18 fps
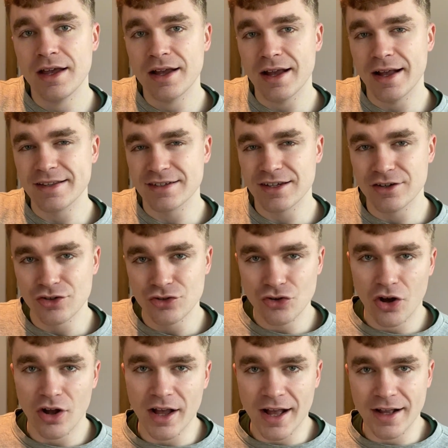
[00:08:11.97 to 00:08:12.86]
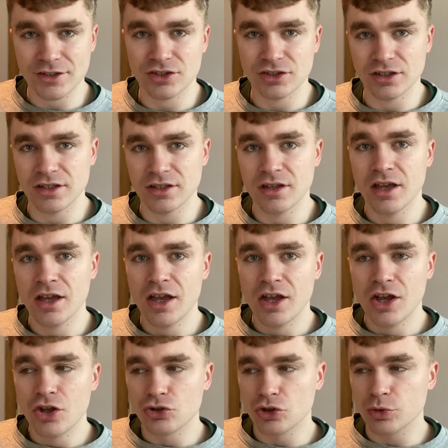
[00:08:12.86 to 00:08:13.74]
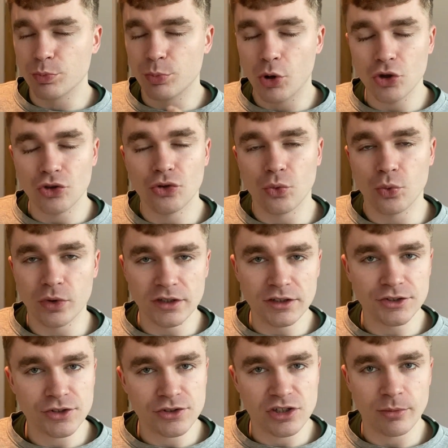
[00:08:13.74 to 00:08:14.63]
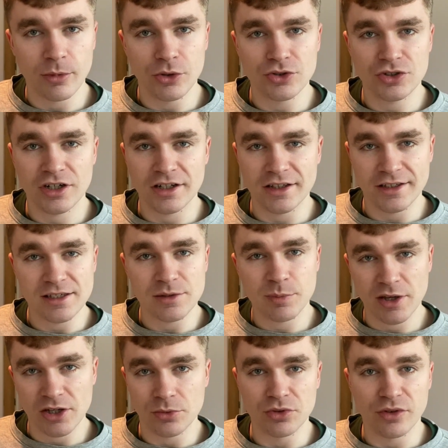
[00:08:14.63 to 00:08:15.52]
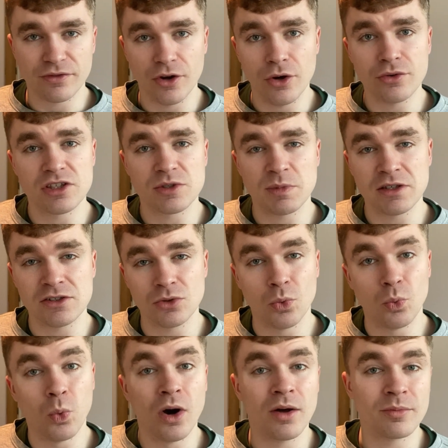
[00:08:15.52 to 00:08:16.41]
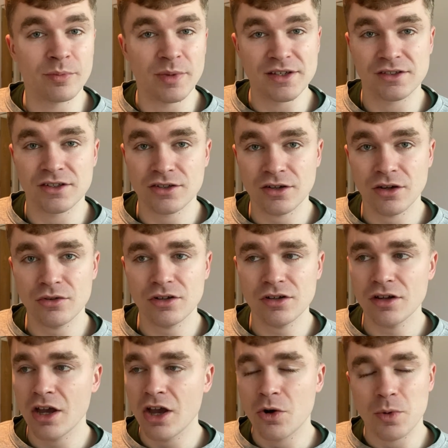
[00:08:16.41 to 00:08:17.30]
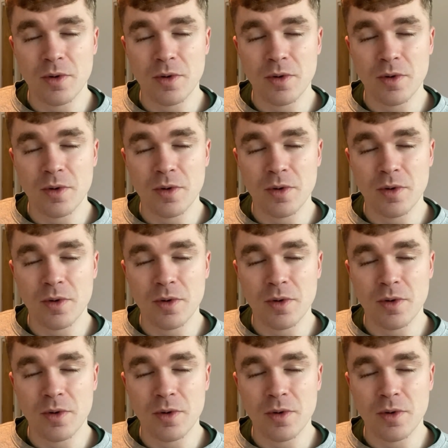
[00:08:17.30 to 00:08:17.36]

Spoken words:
and to not actually just put the wheels into motion, at least pick up the phone and speak to one business owner,